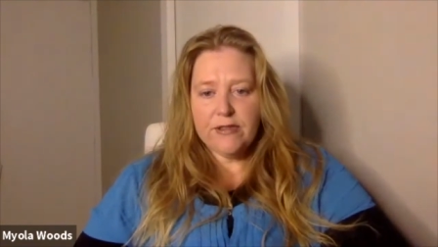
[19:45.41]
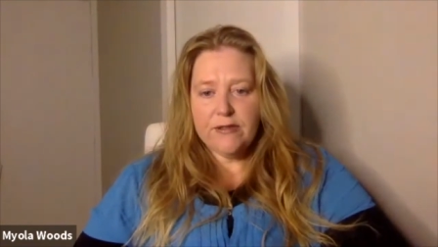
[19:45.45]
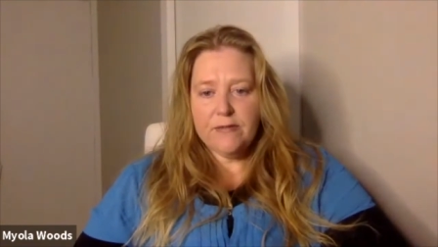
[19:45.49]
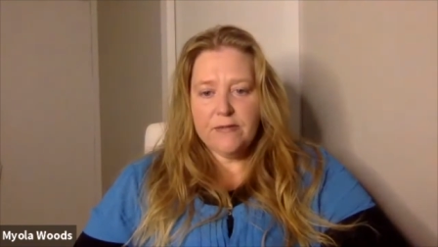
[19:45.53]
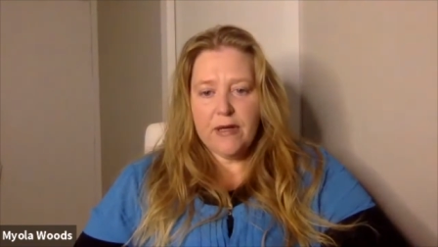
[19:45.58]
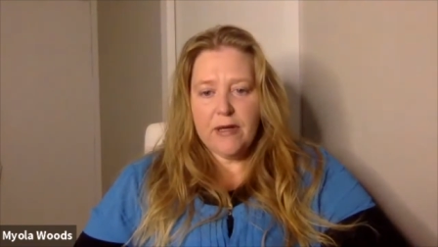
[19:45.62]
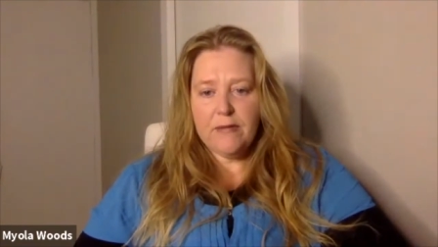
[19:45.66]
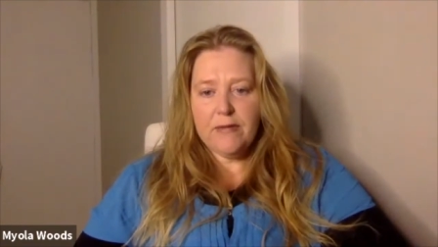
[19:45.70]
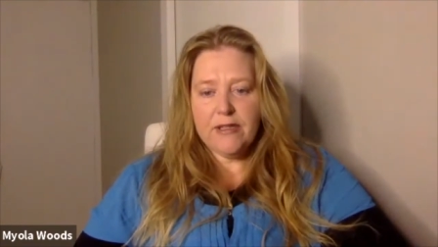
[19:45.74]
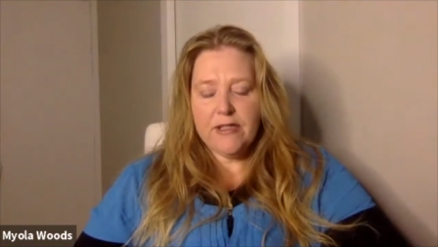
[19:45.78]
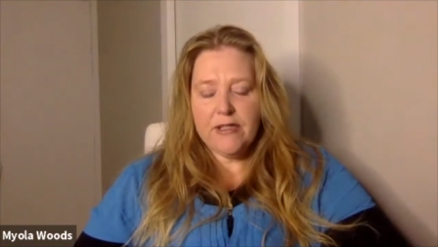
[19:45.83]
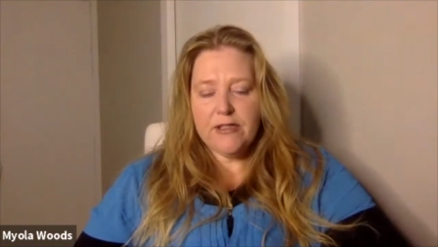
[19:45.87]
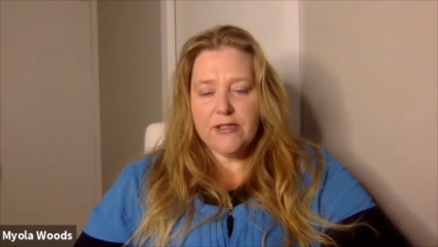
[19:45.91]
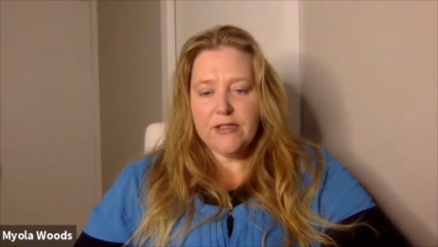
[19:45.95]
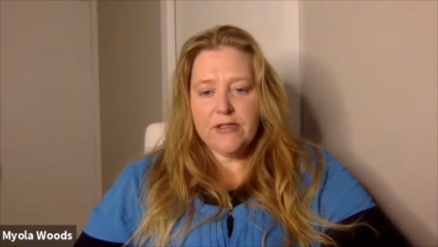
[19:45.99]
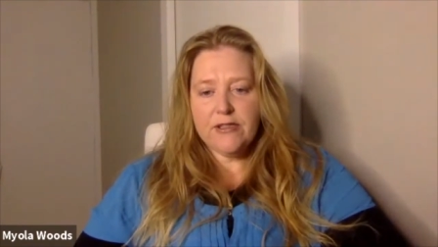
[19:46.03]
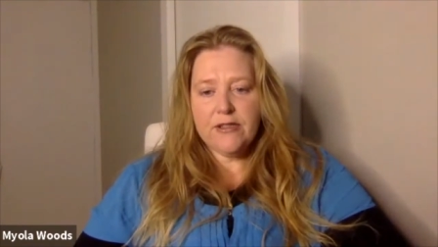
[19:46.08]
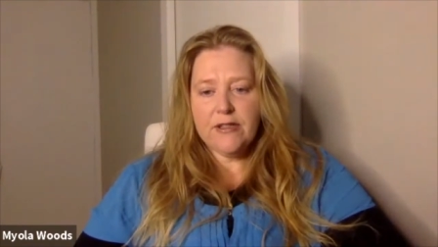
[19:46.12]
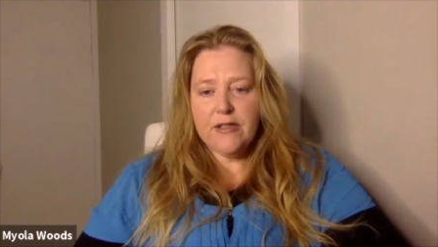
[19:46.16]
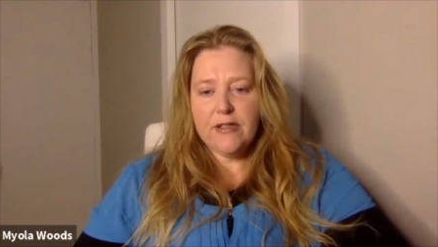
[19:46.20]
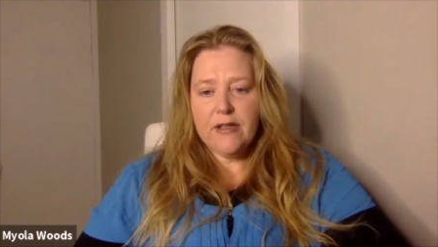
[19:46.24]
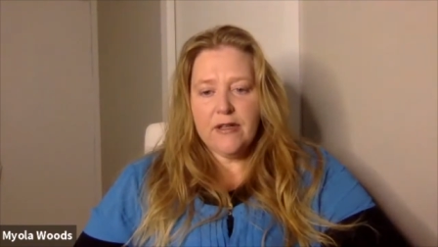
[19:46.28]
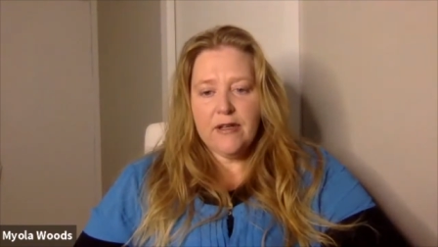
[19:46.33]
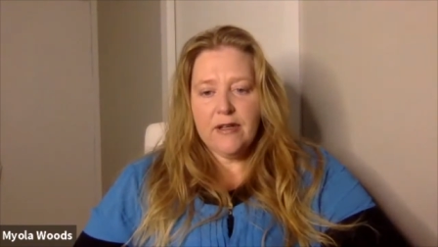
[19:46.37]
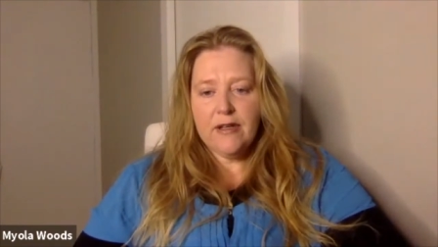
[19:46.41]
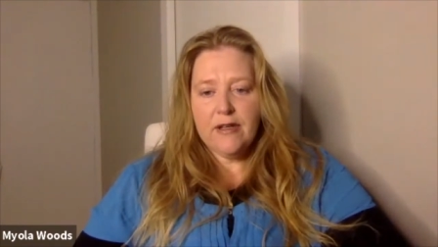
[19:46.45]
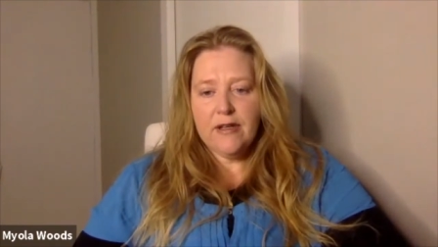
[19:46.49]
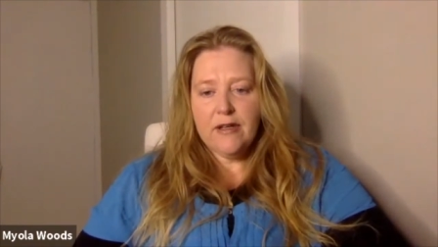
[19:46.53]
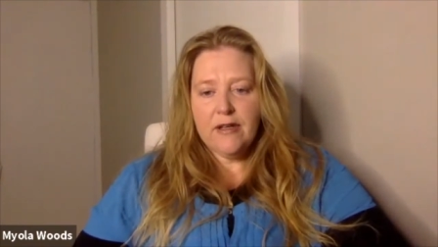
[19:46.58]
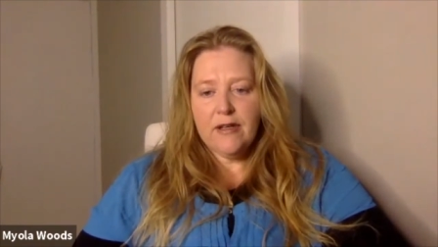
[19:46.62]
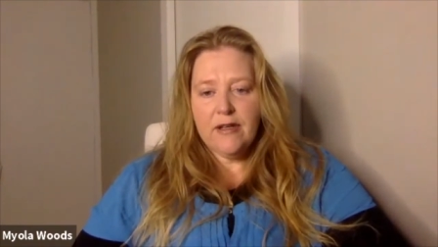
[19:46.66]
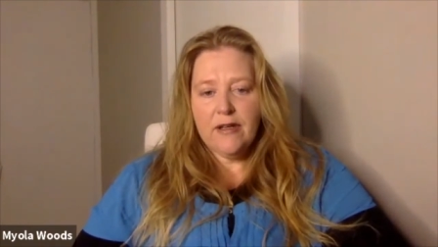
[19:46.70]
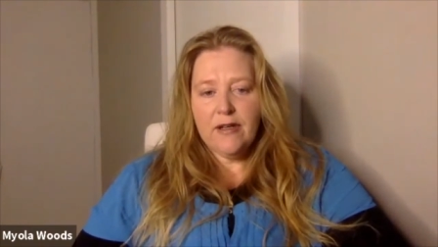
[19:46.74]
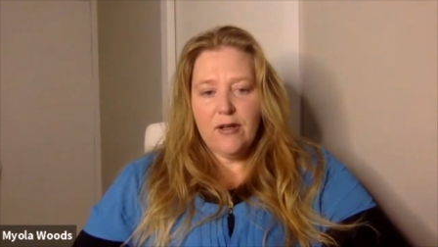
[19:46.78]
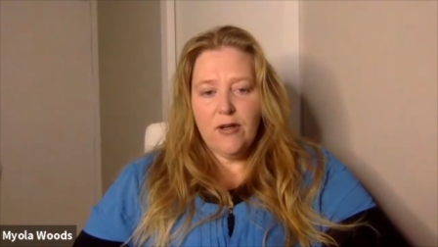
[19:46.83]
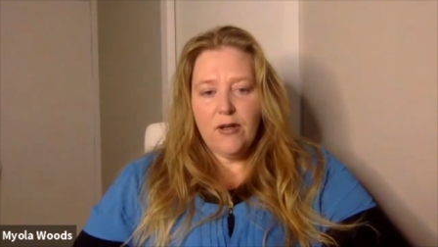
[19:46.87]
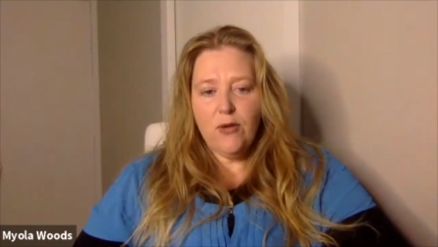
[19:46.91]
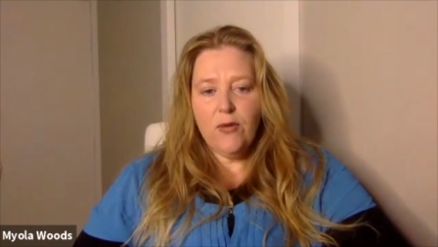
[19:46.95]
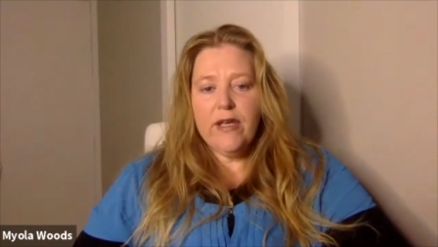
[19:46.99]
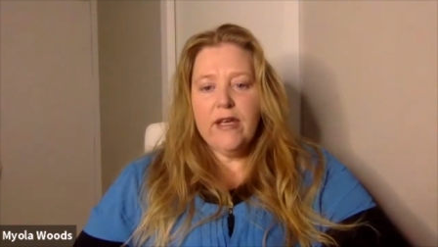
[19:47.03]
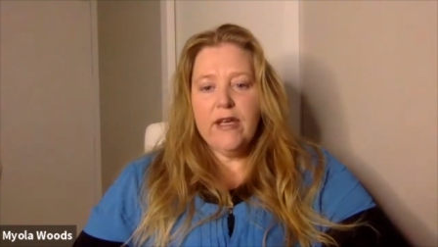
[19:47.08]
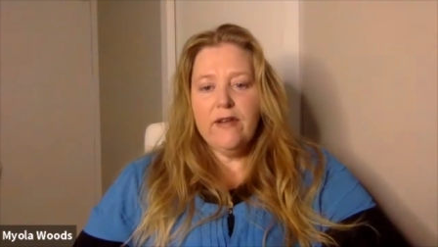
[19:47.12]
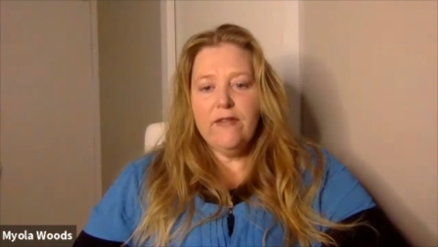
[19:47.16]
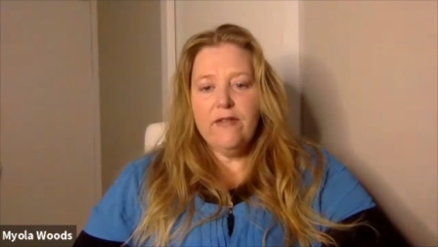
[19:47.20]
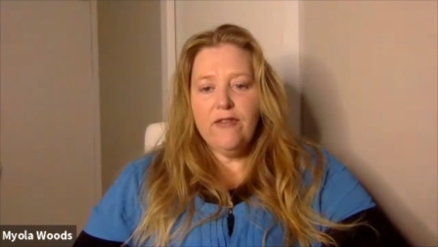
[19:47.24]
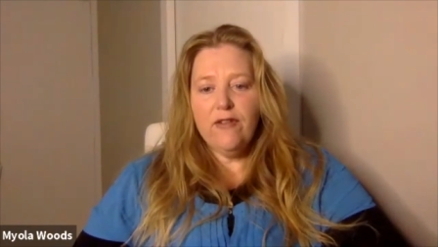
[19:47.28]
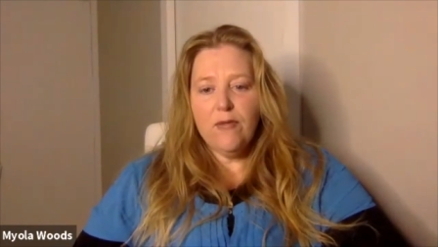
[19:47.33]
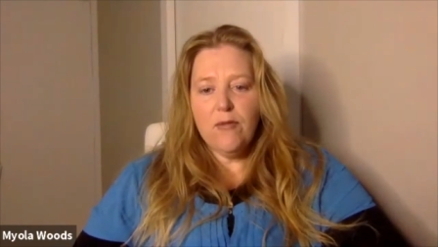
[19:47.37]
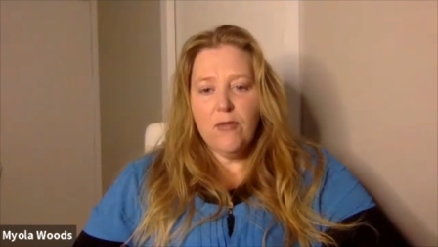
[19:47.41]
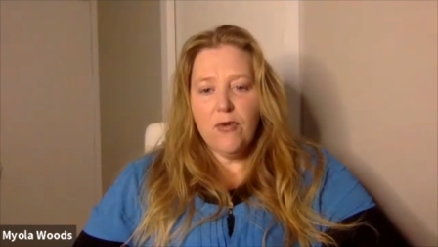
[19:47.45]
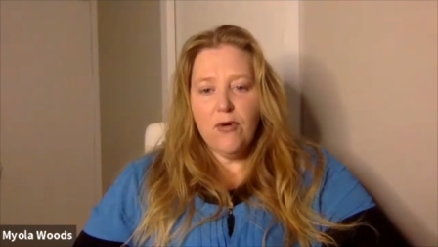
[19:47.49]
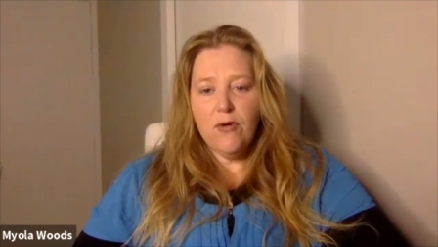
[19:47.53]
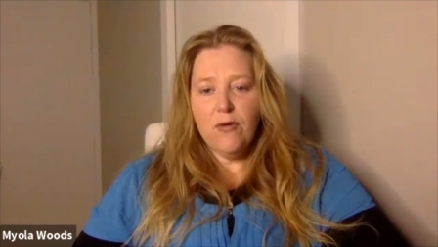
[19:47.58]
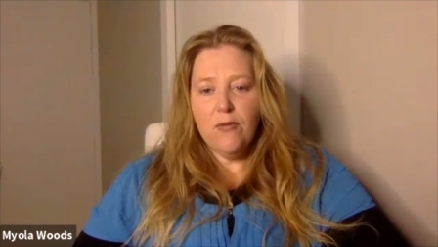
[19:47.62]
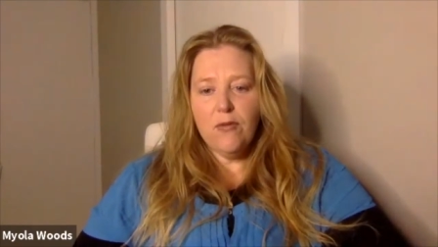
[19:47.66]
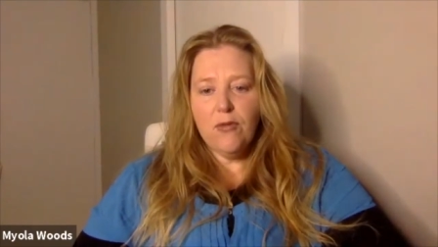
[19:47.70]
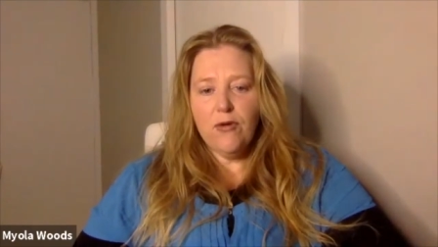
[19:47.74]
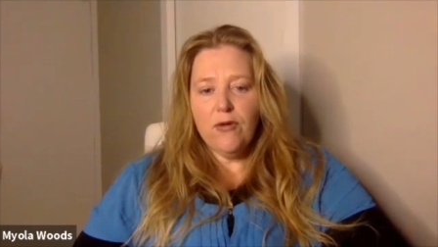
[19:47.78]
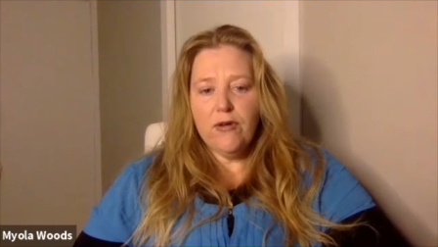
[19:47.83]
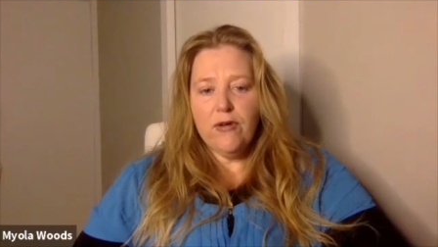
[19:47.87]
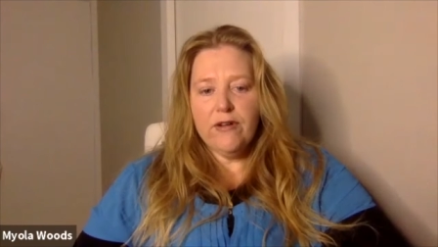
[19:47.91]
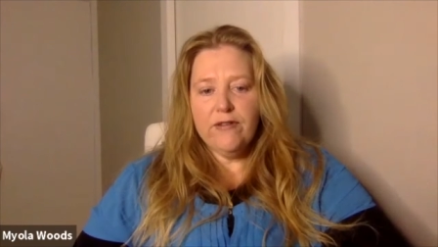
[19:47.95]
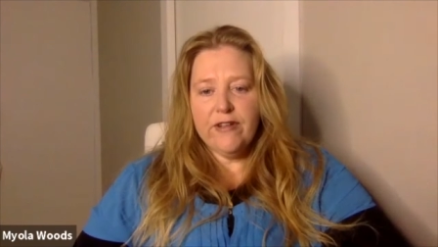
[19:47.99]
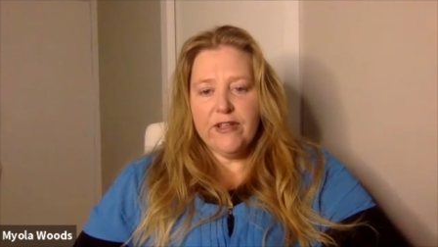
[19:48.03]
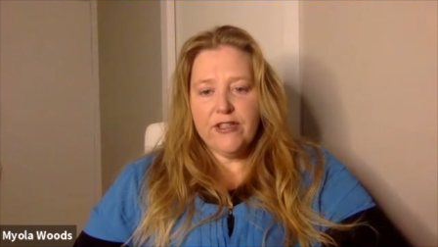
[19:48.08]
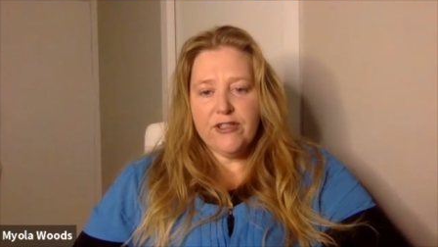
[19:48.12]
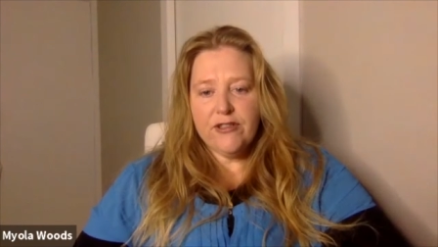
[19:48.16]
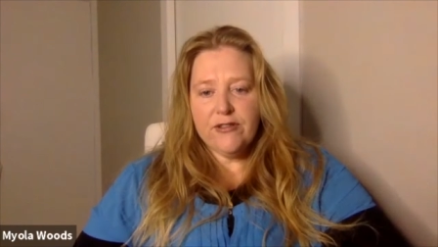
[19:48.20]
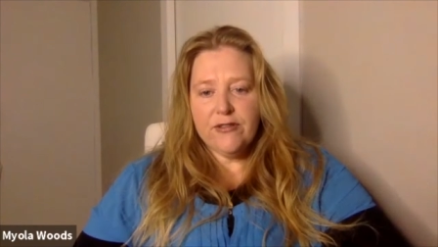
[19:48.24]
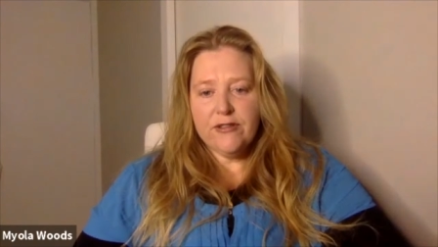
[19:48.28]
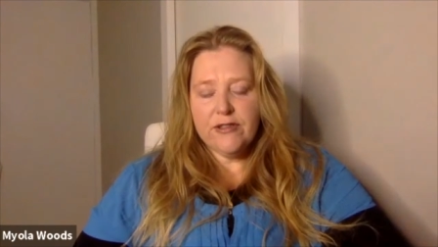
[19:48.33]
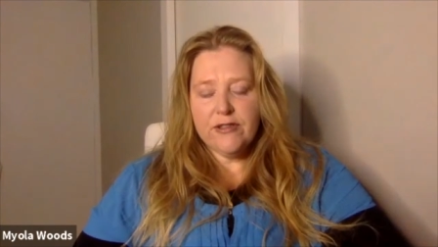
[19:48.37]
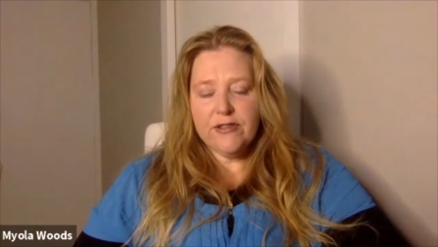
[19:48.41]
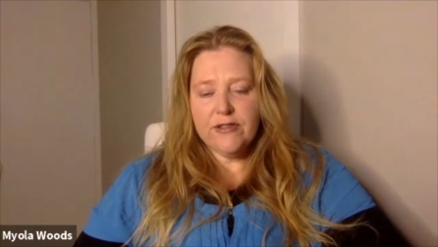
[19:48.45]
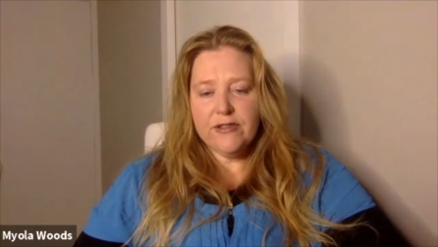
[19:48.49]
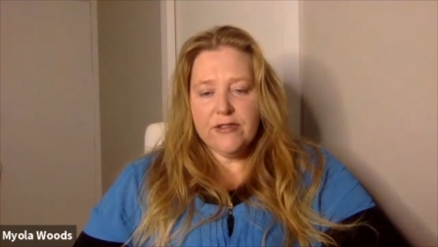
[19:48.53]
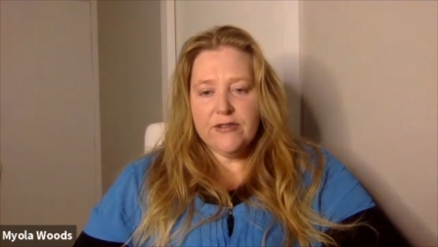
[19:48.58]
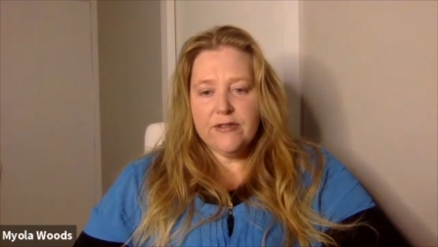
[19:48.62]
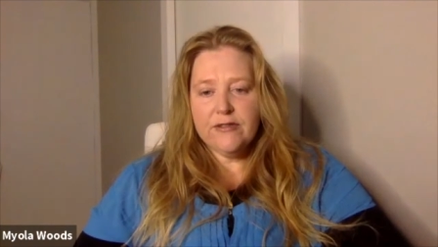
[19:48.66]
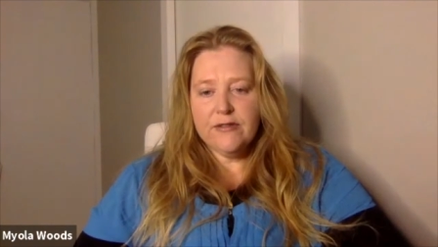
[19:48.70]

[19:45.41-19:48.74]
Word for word: Maybe they're just looking for more, more adventurous.